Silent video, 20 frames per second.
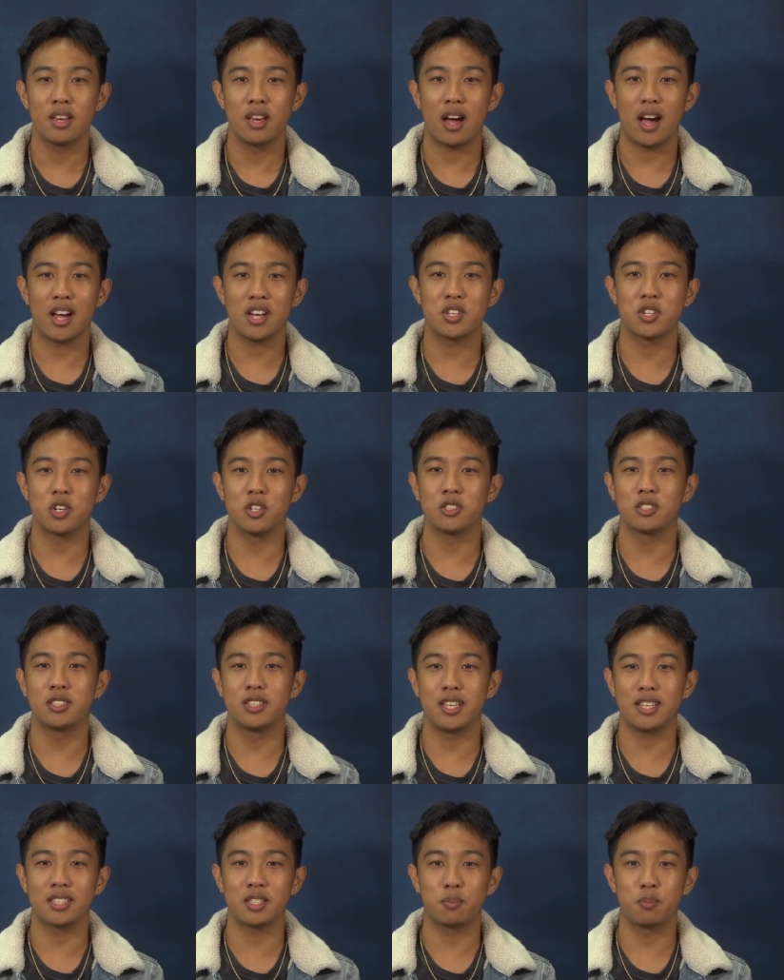I chose
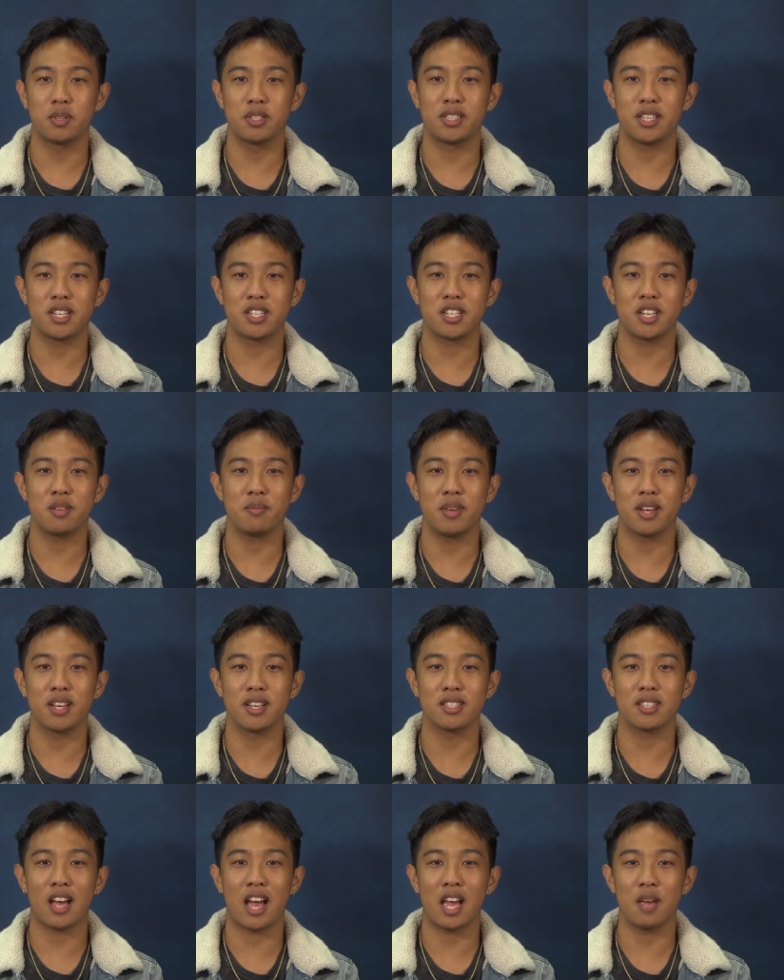this position
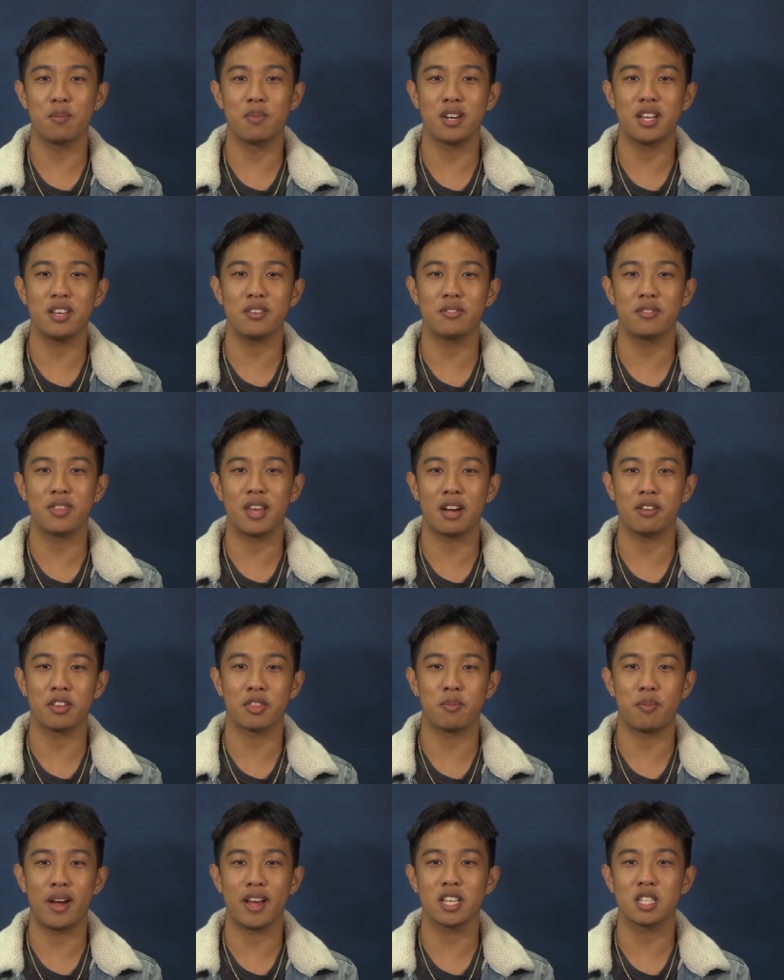because I believe that
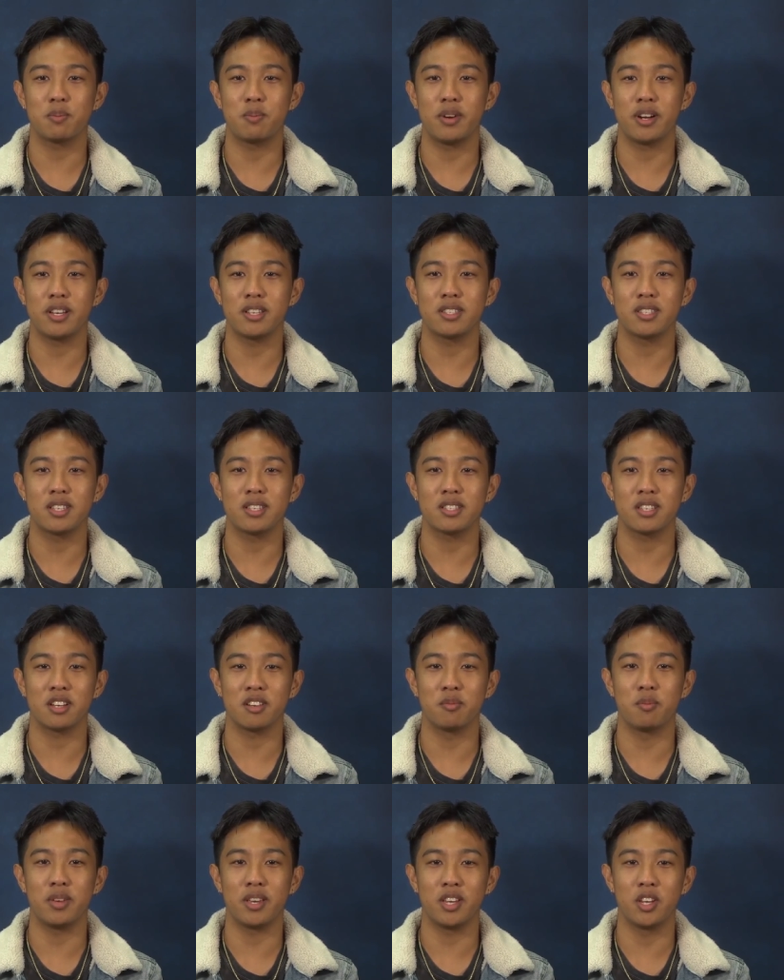with my experiences
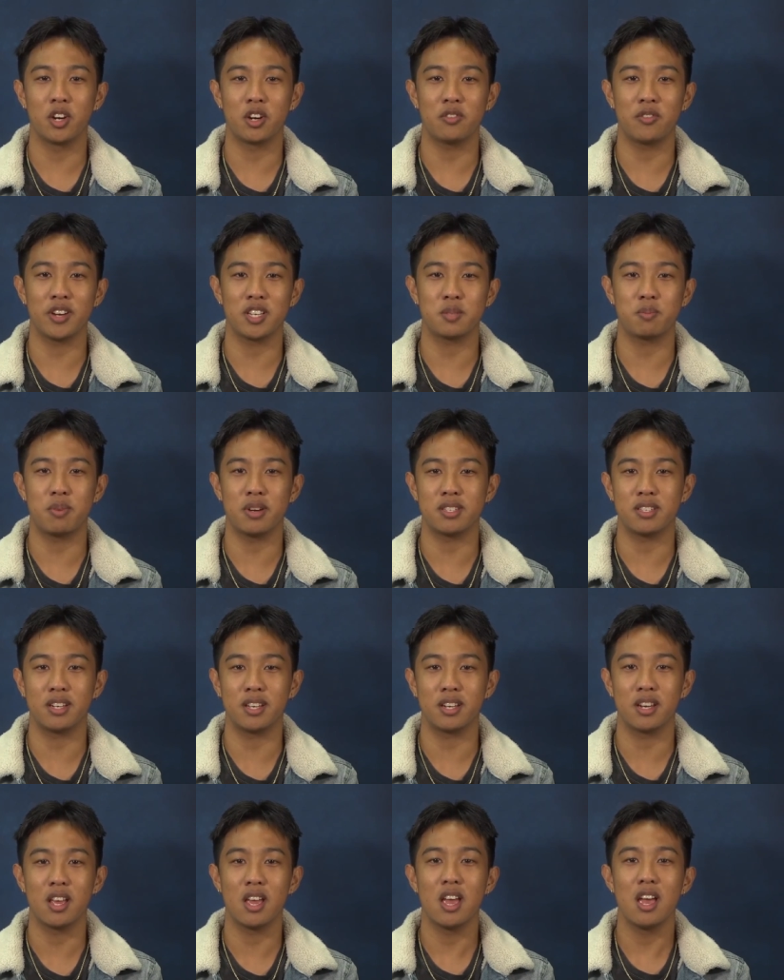of being your vice
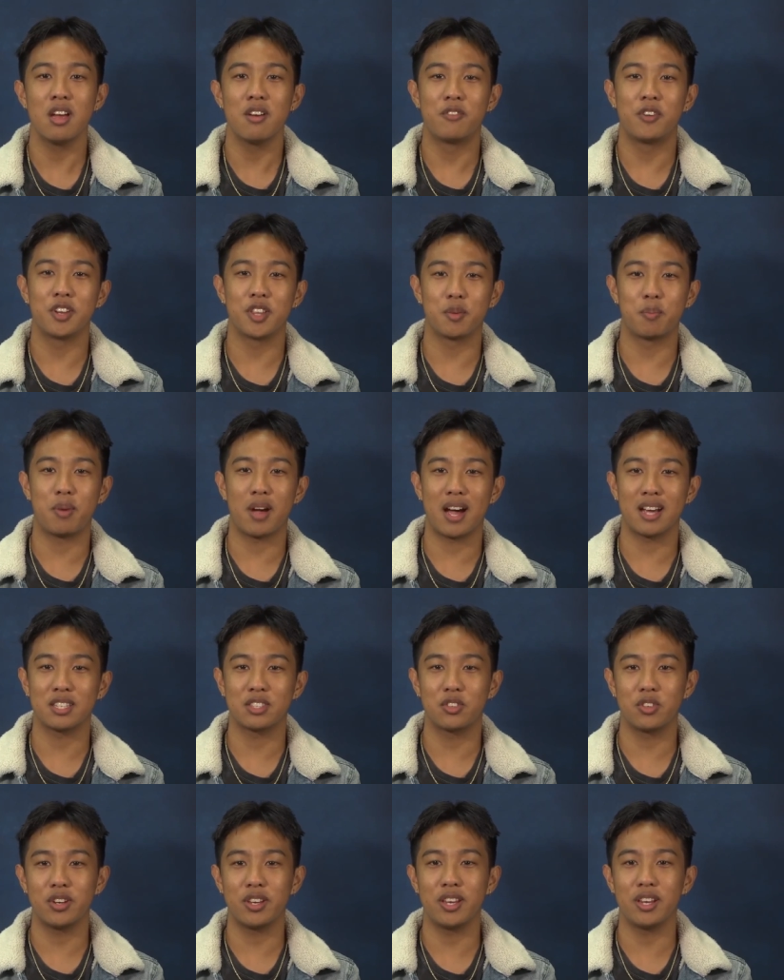president for the
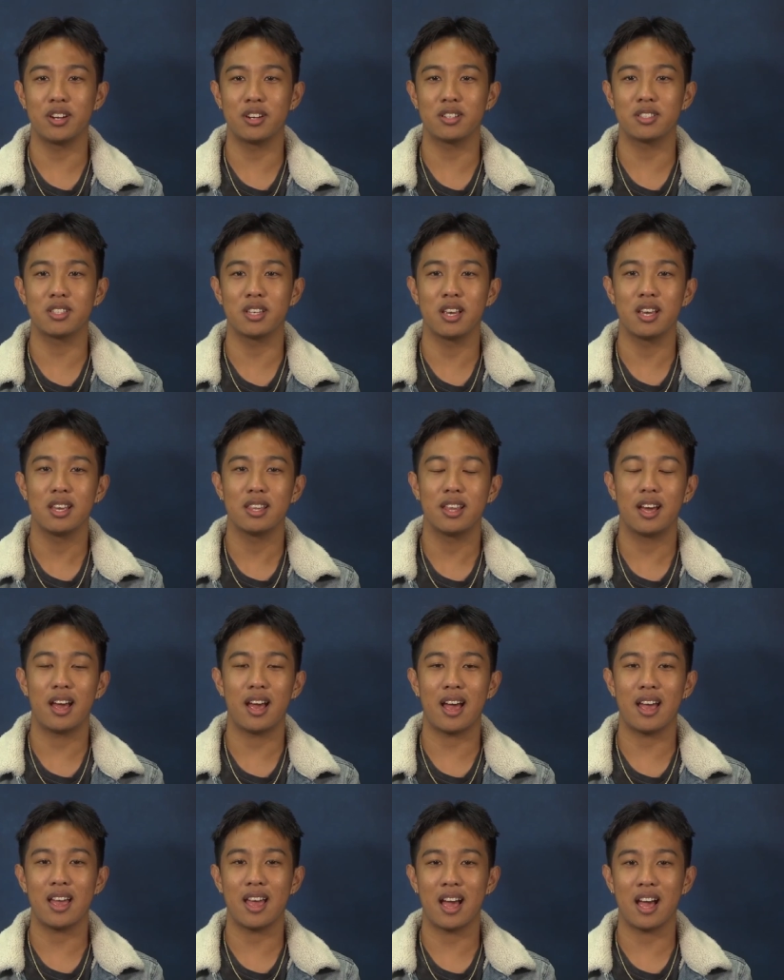past three years that
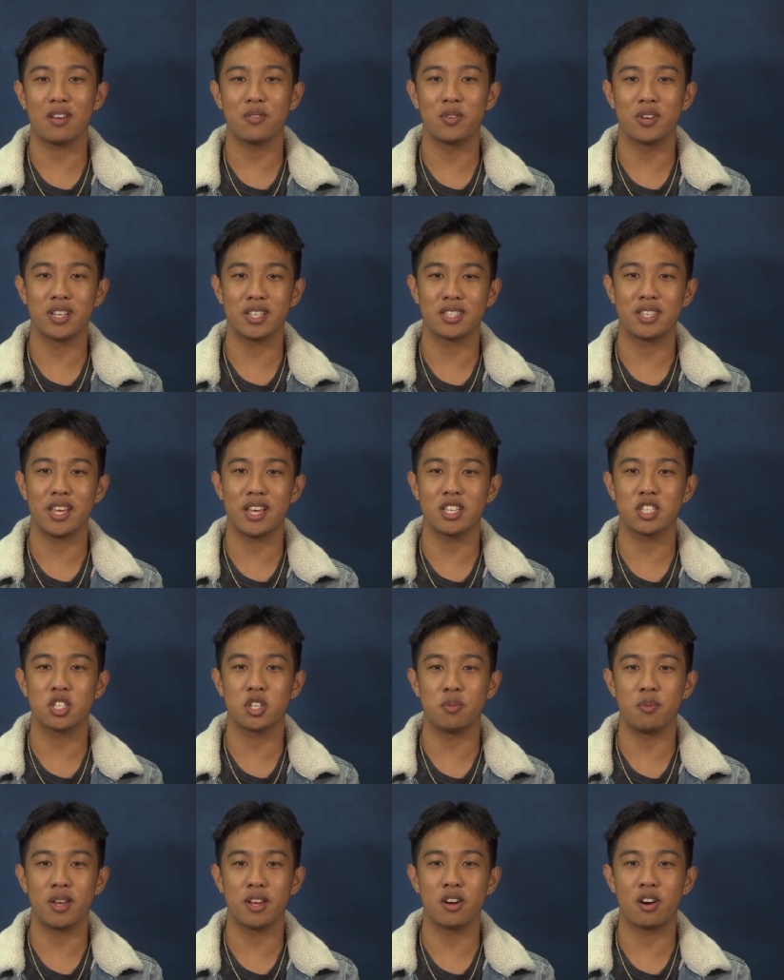I have what it takes
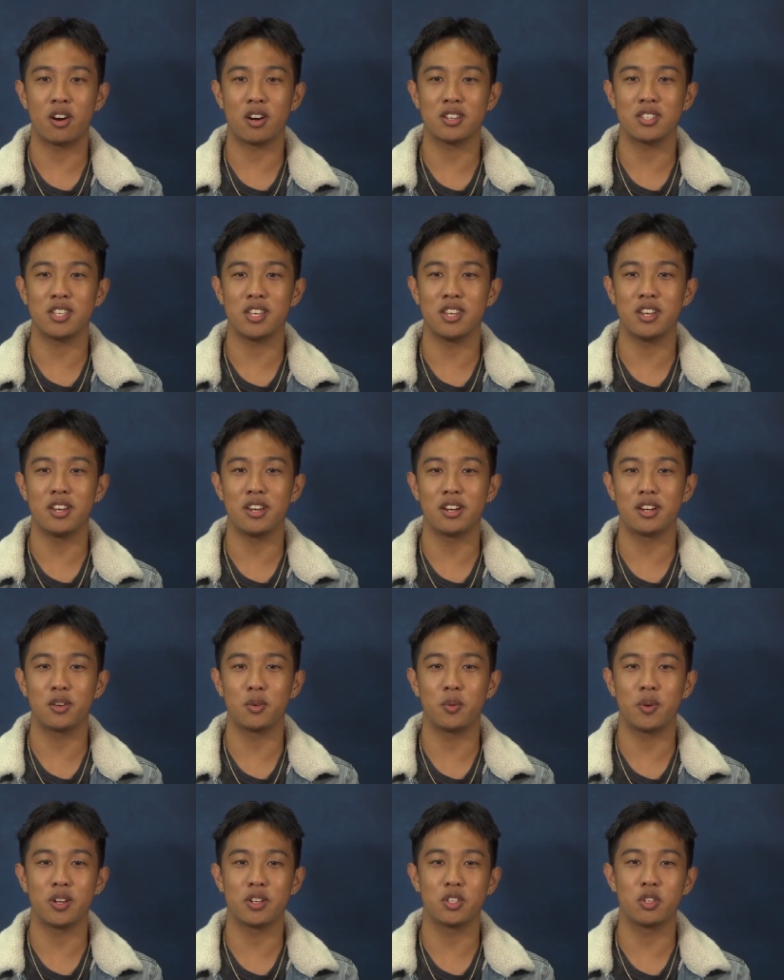to make our senior year
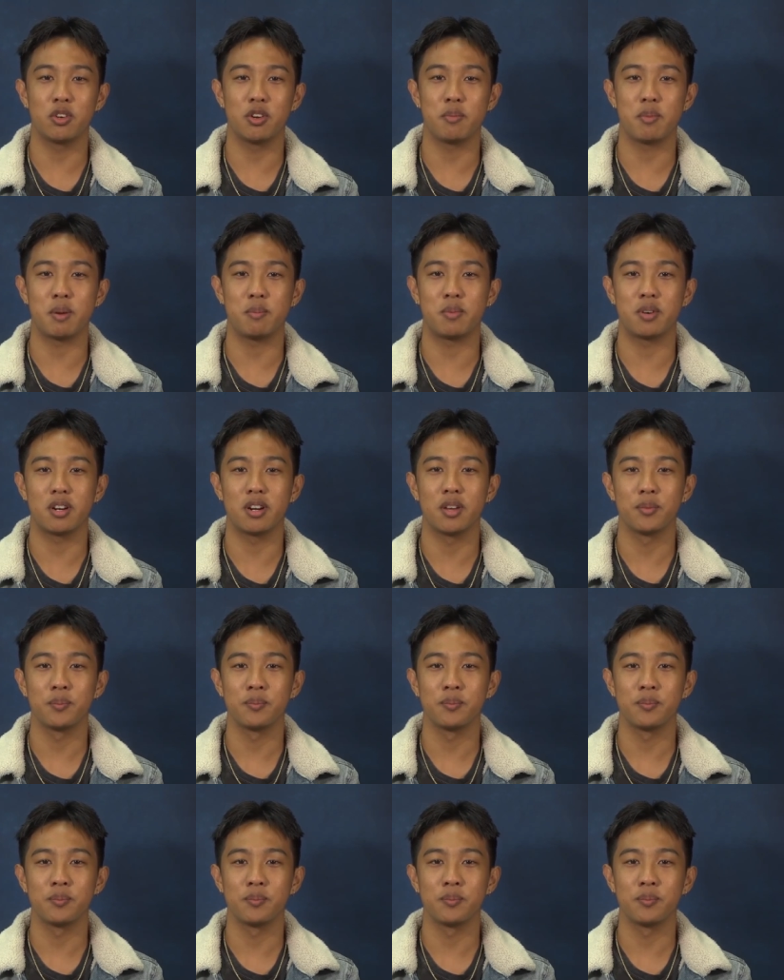one to remember.